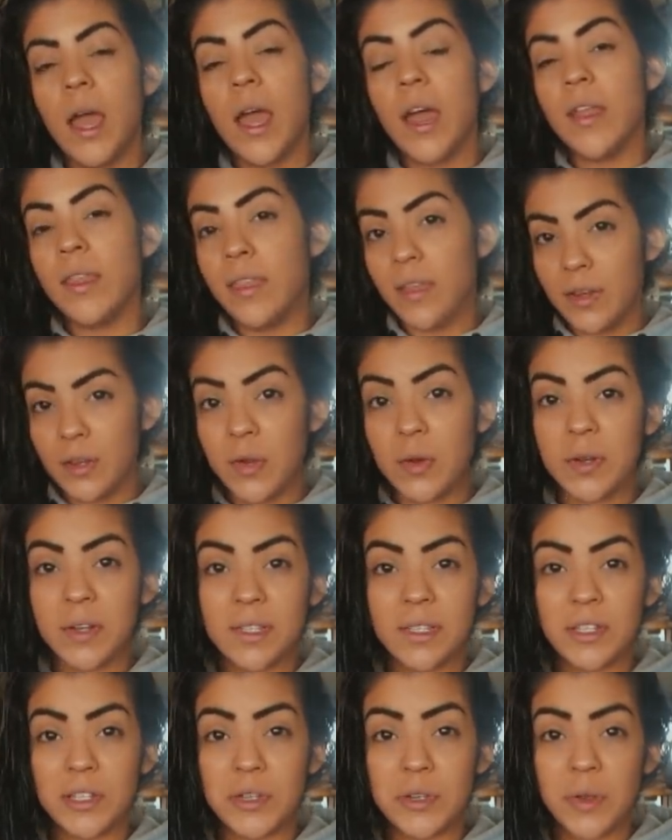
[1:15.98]
then
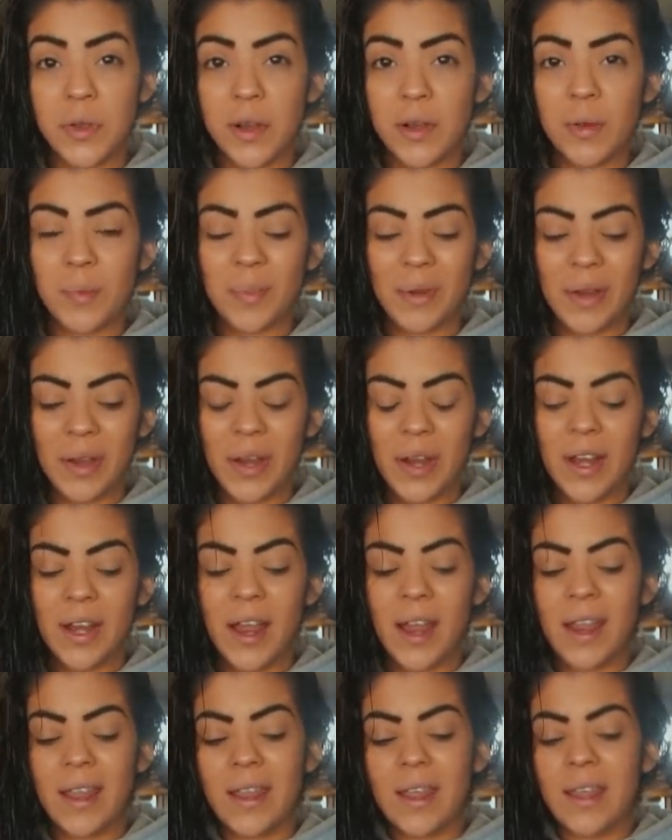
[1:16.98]
notice that you're on your
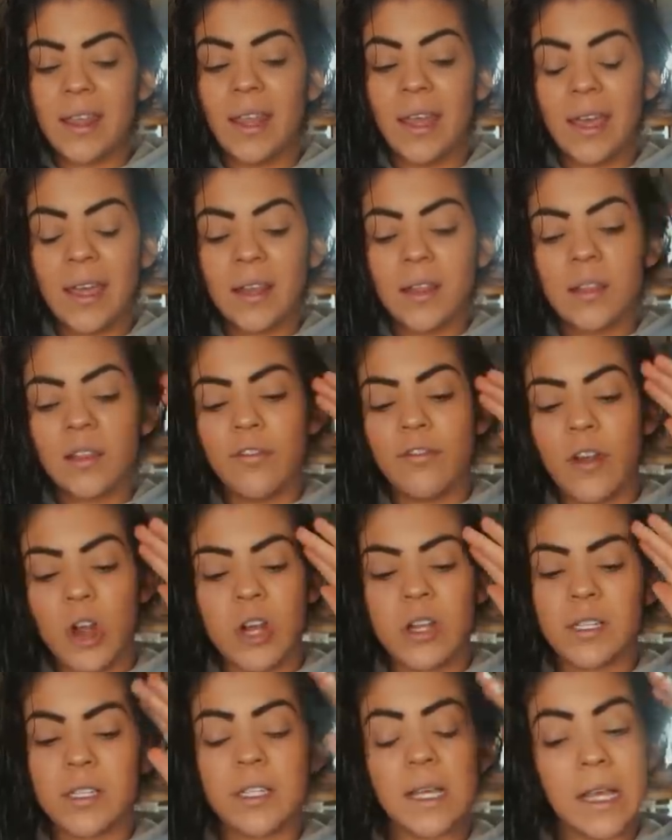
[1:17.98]
period, and then like the
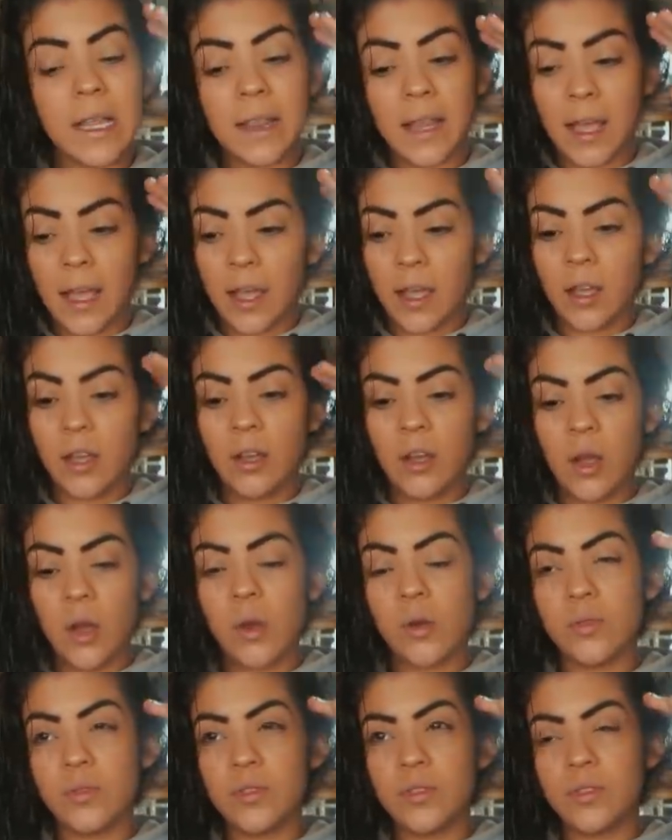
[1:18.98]
first thing that
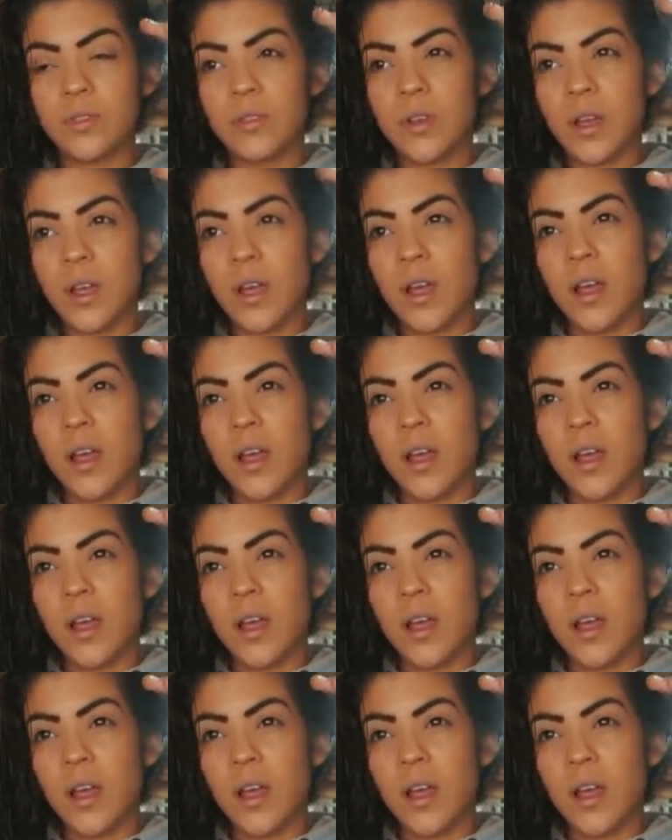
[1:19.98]
goes